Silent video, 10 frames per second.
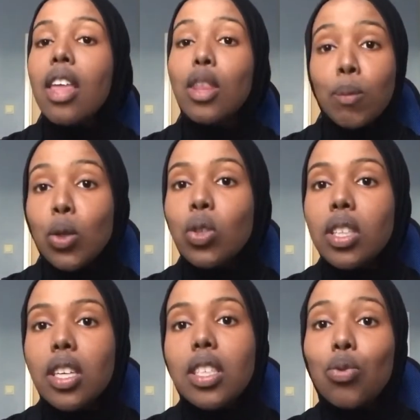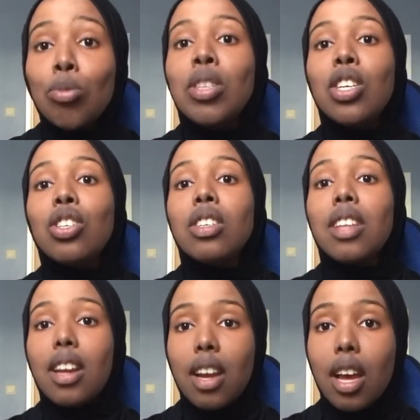the most is the reputation
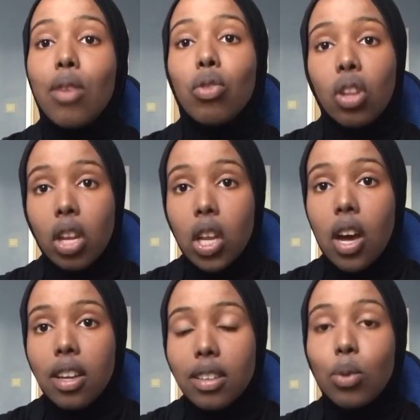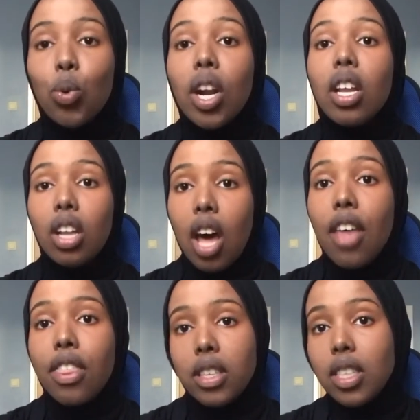that I have with Allah, what Allah
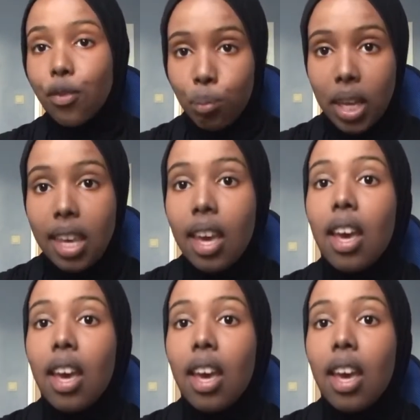thinks of me.